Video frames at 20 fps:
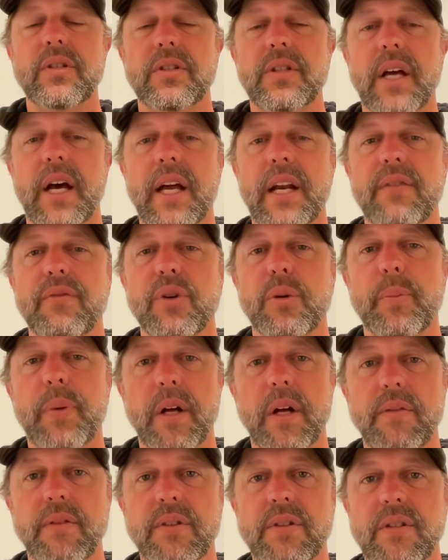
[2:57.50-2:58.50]
side of your
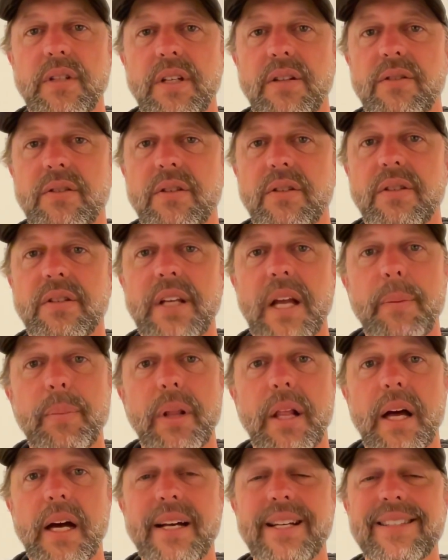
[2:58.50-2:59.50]
pelvis needs to
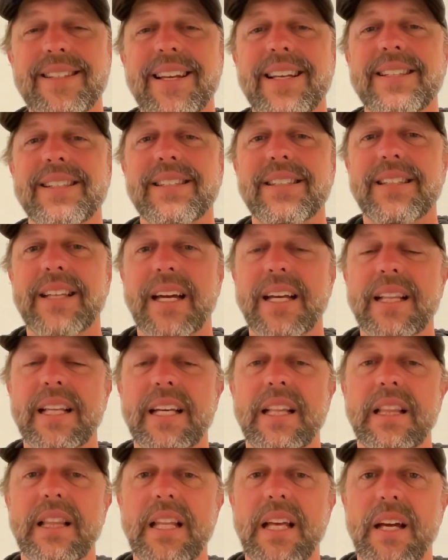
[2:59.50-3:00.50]
stabilize and
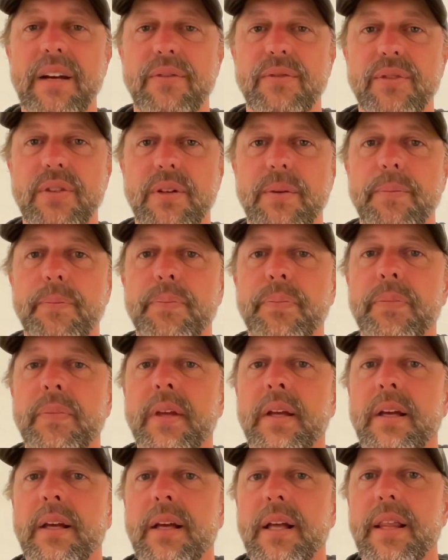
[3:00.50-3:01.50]
slightly lift.
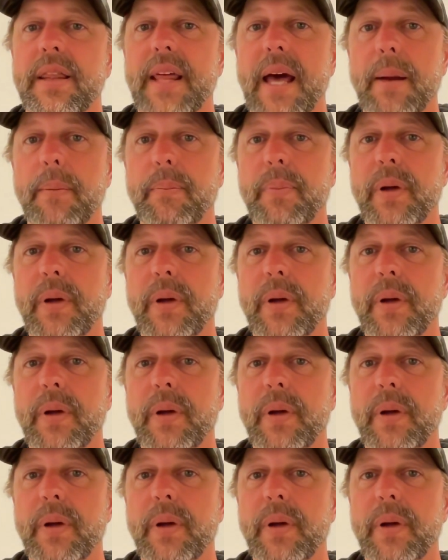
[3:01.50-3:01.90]
That